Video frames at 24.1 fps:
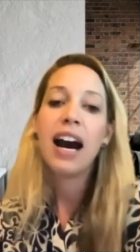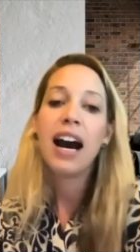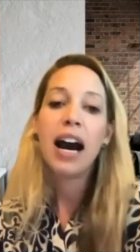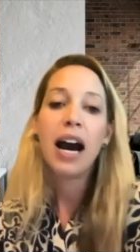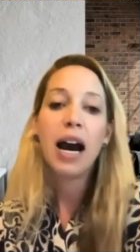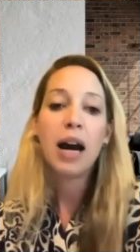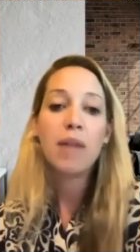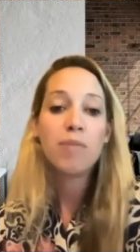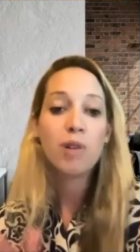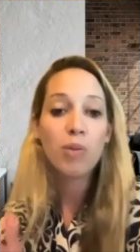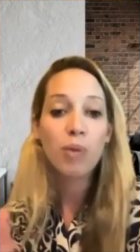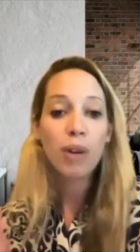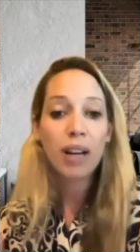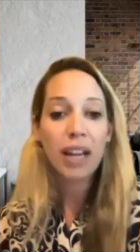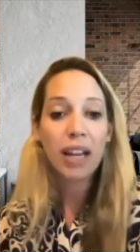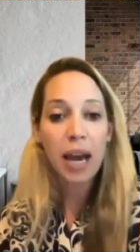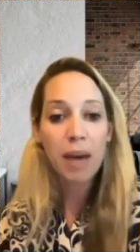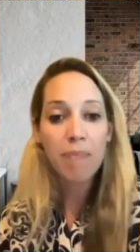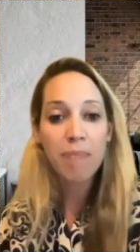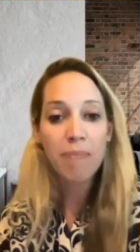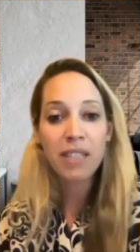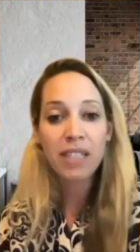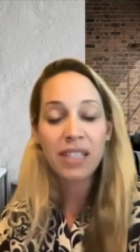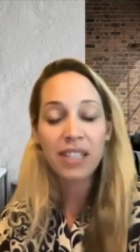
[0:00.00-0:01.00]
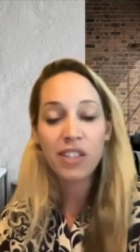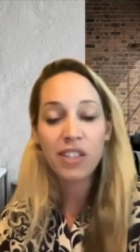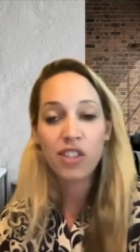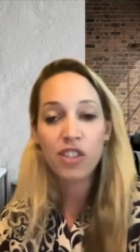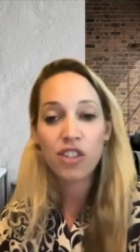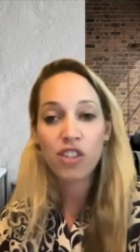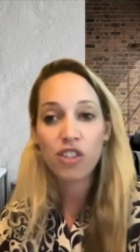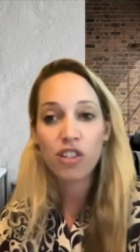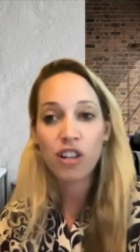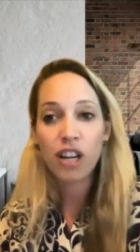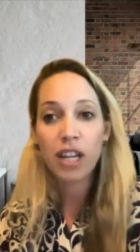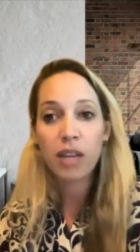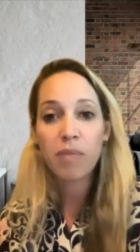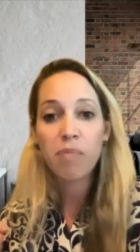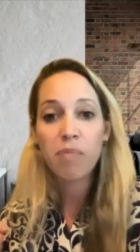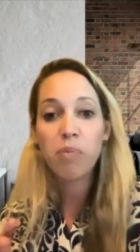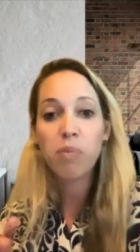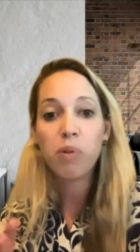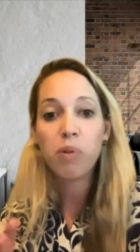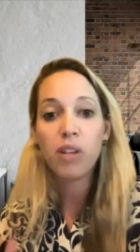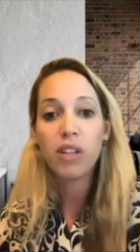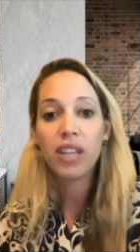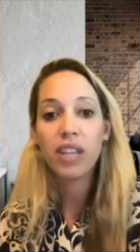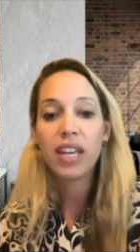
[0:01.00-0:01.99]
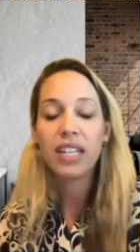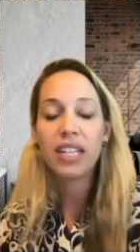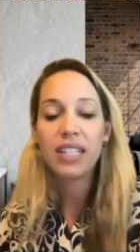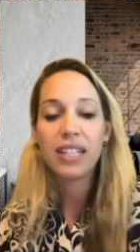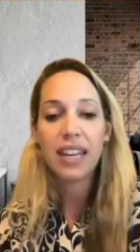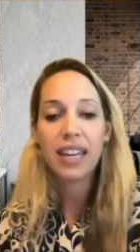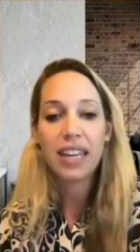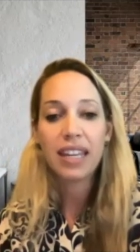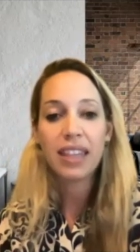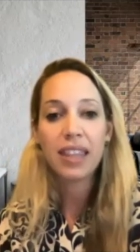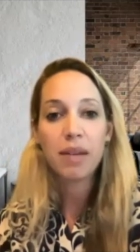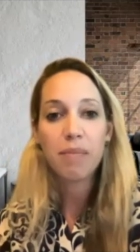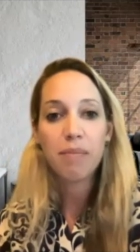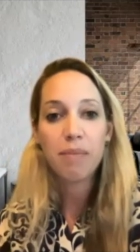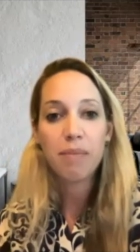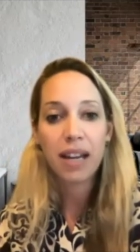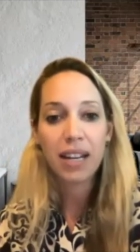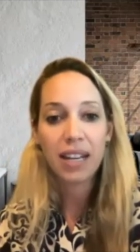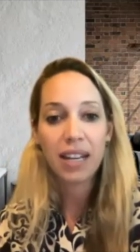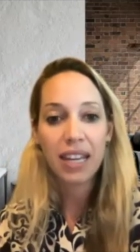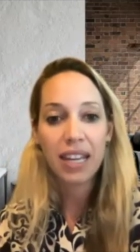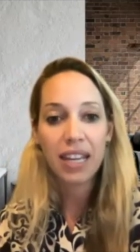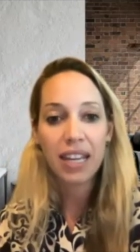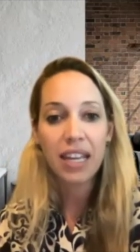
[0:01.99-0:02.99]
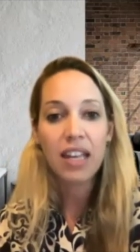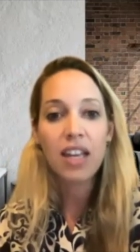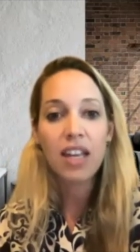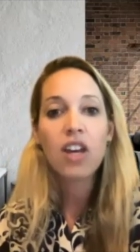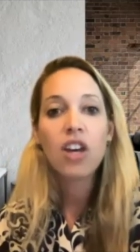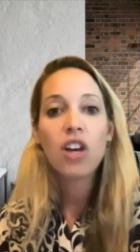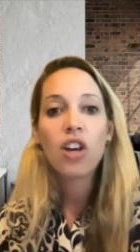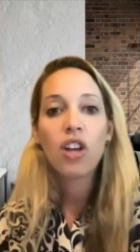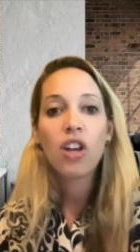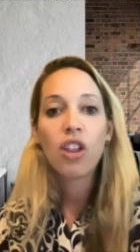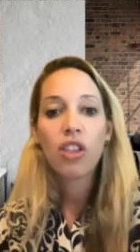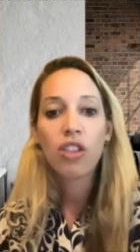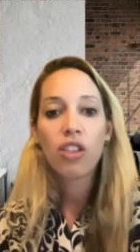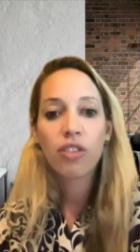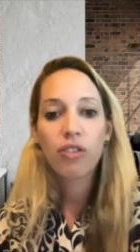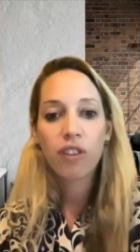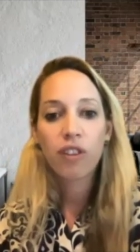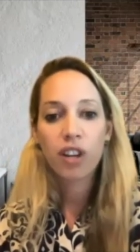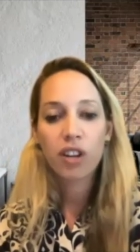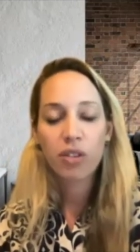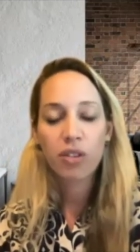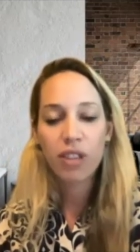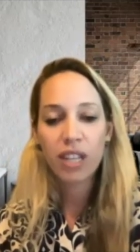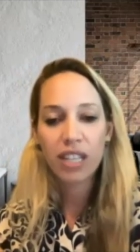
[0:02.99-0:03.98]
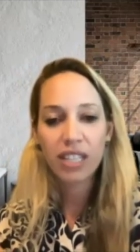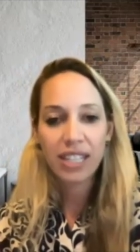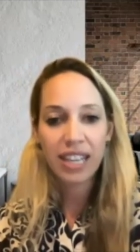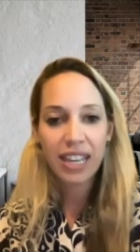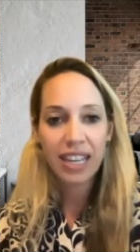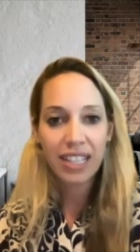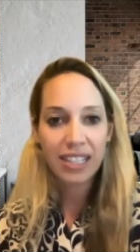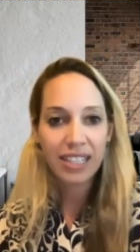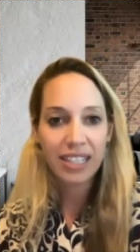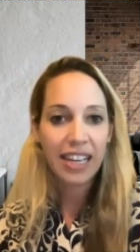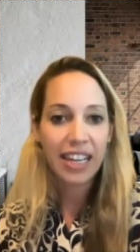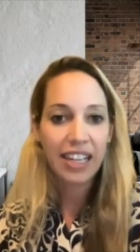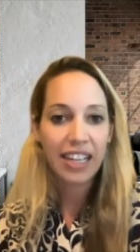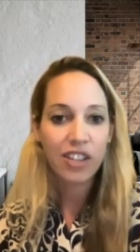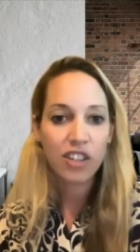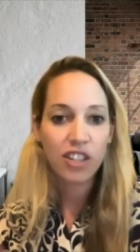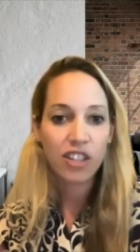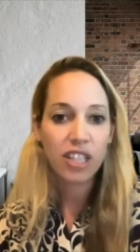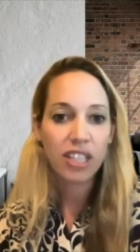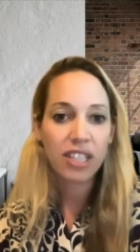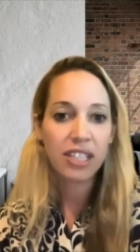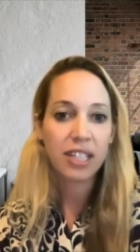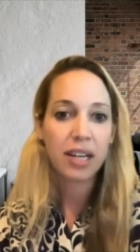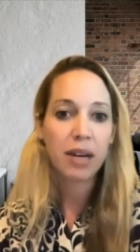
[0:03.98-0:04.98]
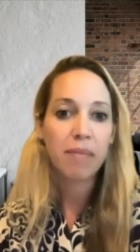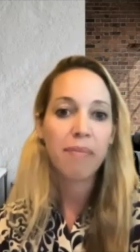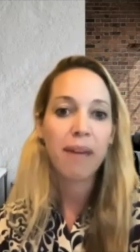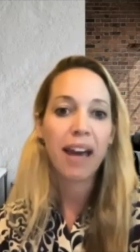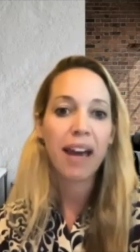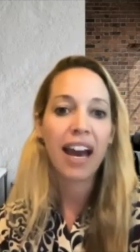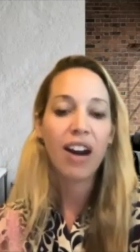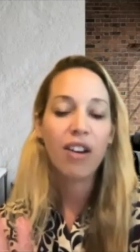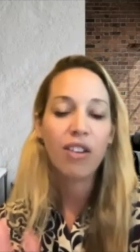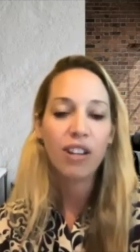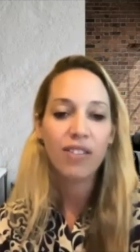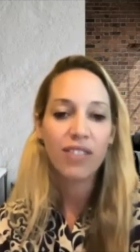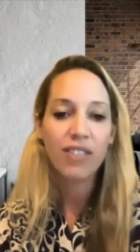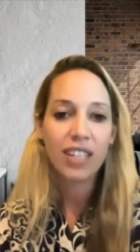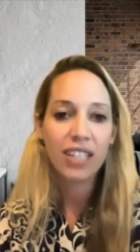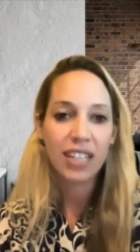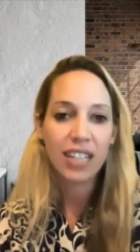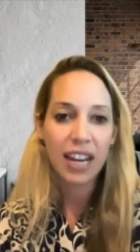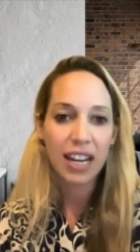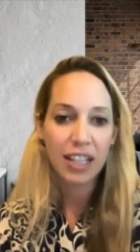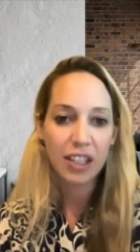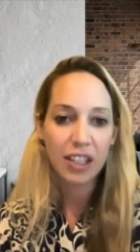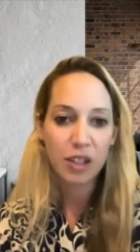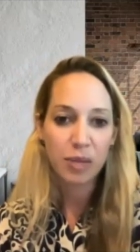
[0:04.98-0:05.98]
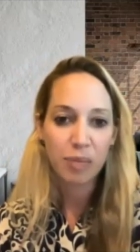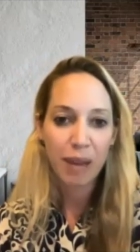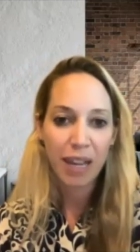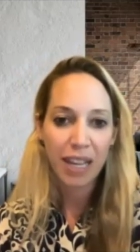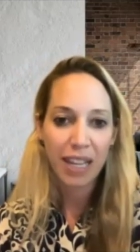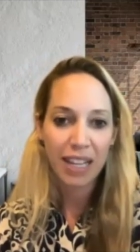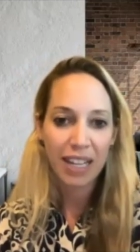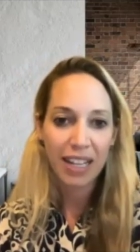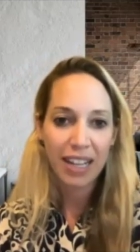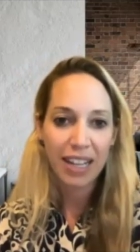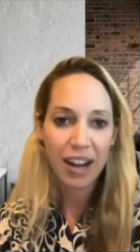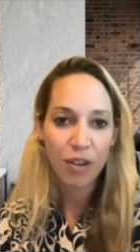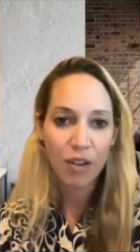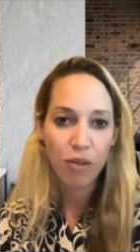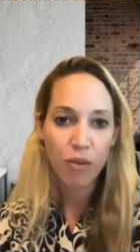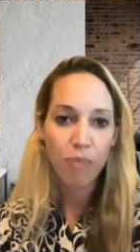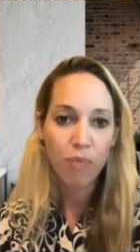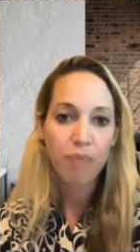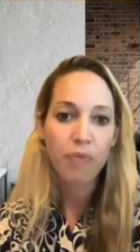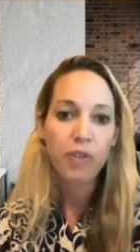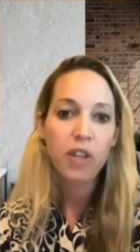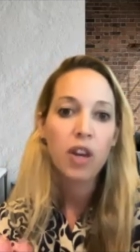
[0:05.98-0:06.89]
Uh, but what happens is Stripe will then take the money through this ACH system out of the tenant's bank account